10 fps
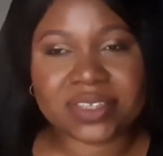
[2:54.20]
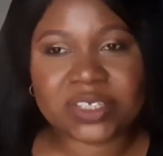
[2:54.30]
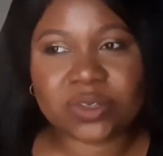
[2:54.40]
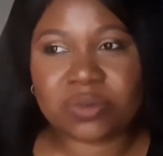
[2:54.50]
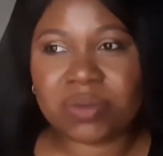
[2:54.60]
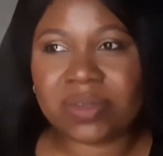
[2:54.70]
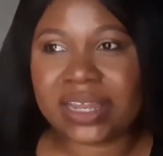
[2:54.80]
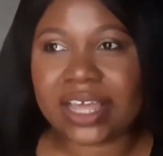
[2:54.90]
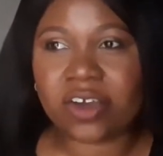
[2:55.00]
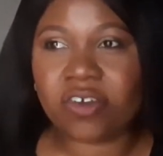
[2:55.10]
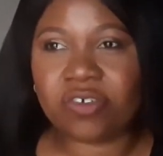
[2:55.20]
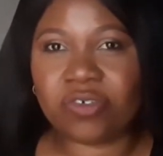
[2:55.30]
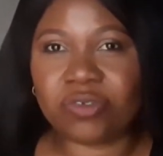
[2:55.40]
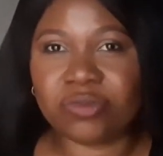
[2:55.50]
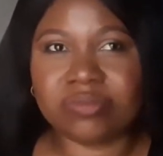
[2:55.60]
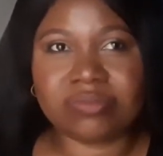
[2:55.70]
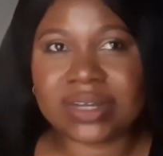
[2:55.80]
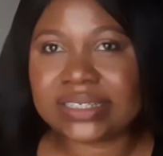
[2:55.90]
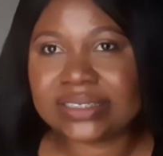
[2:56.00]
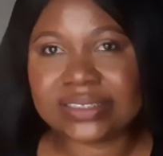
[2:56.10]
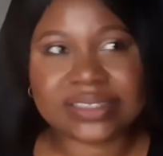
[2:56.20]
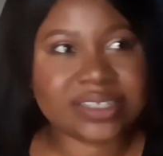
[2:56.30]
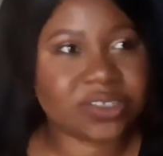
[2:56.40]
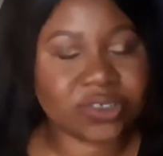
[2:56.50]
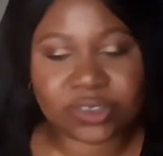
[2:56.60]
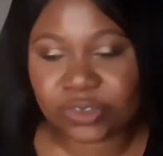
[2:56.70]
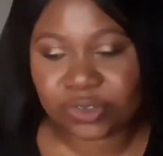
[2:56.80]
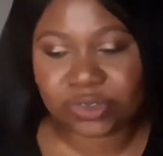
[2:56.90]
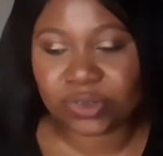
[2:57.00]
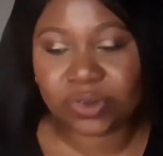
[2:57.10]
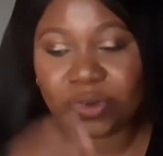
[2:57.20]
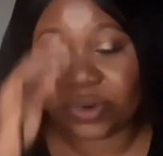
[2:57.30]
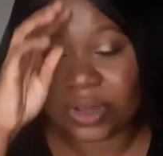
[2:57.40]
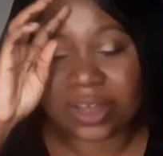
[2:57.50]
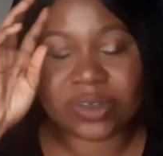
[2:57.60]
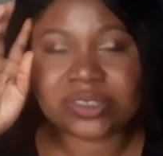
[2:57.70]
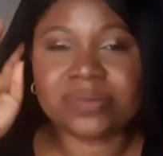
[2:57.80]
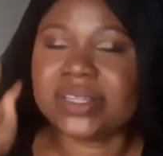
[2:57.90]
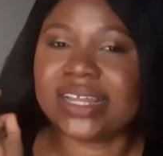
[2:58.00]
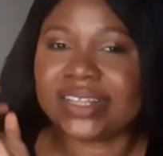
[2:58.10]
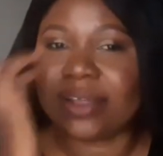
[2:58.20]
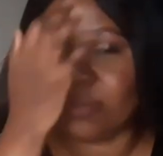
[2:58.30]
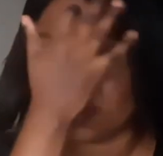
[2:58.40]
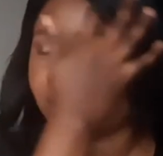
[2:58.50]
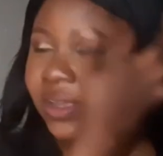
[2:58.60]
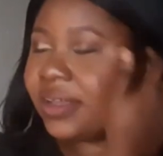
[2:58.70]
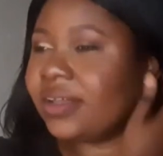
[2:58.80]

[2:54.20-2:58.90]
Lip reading: so maybe like oral maxillary surgery or something like that, but